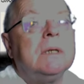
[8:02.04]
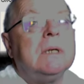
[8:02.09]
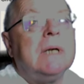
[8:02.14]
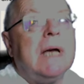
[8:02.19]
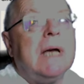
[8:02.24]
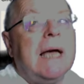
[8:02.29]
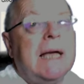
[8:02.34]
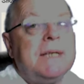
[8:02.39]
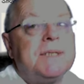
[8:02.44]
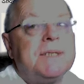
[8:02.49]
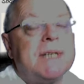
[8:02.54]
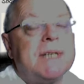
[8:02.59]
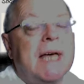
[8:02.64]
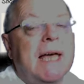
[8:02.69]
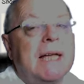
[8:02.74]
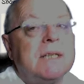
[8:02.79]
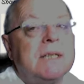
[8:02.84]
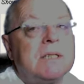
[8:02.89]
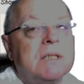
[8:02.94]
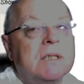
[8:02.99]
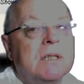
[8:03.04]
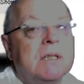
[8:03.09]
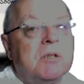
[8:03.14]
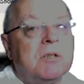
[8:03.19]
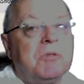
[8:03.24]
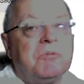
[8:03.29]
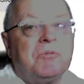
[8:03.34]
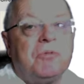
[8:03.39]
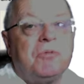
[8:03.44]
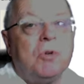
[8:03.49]
headset
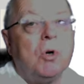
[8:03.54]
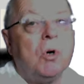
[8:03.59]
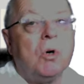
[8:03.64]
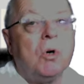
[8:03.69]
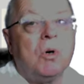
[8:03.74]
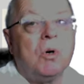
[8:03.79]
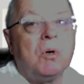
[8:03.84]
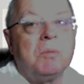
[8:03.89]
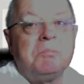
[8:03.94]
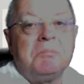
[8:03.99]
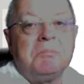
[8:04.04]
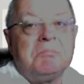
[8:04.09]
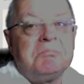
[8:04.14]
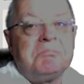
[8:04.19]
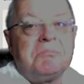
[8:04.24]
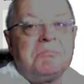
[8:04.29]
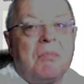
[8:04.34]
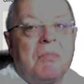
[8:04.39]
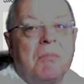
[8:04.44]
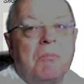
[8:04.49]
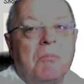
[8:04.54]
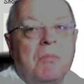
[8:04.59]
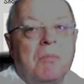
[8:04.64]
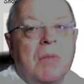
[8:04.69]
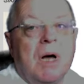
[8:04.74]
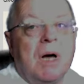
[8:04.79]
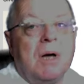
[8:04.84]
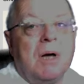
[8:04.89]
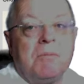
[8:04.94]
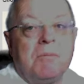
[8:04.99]
for
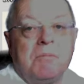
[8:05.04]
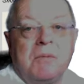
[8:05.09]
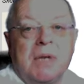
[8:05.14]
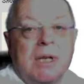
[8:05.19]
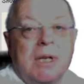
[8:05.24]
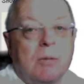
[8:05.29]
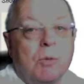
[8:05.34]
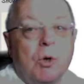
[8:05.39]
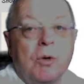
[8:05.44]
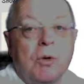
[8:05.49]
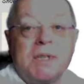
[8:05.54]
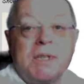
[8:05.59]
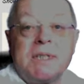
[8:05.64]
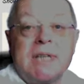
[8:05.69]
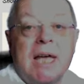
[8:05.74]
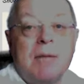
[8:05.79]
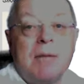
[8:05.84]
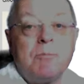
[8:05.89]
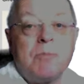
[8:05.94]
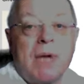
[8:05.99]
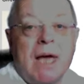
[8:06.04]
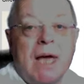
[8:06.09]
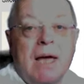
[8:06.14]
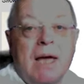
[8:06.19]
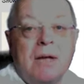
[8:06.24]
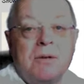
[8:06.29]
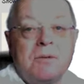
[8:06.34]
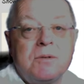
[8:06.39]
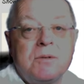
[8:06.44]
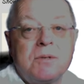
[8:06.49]
a little more than
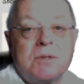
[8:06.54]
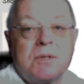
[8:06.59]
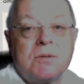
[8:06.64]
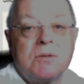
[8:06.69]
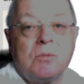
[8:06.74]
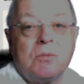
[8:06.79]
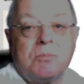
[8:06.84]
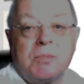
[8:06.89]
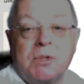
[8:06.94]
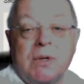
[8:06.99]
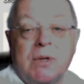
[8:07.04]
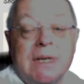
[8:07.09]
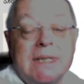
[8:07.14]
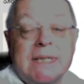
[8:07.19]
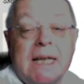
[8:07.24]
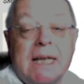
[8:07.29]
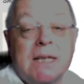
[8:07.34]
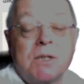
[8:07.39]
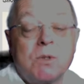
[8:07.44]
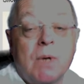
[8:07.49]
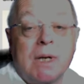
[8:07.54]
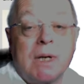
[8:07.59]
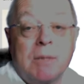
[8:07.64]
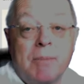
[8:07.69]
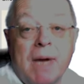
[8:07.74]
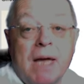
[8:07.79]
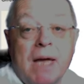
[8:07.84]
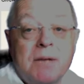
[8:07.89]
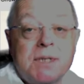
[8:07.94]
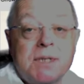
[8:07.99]
£10, or between £10 and
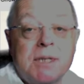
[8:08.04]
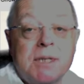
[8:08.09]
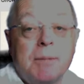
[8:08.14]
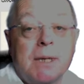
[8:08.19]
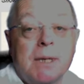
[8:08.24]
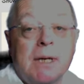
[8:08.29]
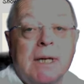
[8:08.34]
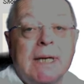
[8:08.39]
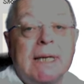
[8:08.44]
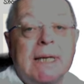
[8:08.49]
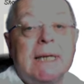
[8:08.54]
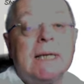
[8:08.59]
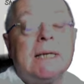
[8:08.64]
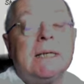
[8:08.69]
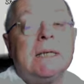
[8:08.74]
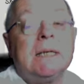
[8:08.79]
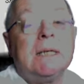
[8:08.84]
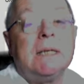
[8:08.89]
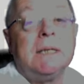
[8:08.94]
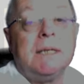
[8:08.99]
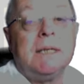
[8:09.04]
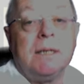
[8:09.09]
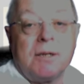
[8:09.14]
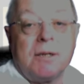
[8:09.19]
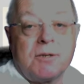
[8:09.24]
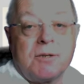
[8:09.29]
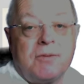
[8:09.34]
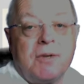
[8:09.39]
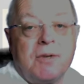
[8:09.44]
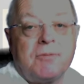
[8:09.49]
£20 typically. You know,
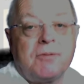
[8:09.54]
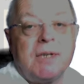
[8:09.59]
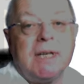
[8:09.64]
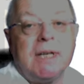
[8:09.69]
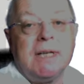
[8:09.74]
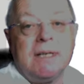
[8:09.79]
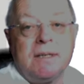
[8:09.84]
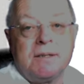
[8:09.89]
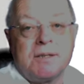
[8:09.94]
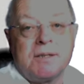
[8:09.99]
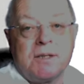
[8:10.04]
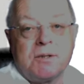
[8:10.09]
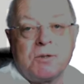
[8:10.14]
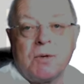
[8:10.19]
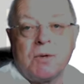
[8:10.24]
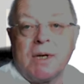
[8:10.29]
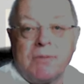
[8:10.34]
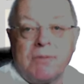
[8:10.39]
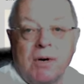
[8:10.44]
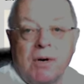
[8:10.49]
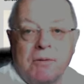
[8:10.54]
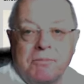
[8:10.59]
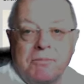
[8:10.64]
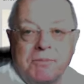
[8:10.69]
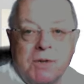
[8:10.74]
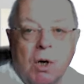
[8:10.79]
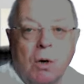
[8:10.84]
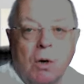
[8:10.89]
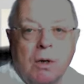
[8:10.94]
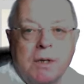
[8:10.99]
there's $15 to
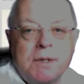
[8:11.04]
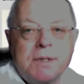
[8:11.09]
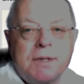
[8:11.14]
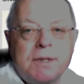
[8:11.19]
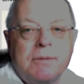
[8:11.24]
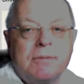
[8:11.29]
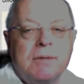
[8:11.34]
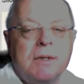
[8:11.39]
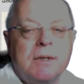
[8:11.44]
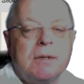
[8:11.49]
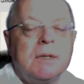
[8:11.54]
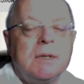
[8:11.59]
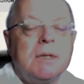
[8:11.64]
$25 if you're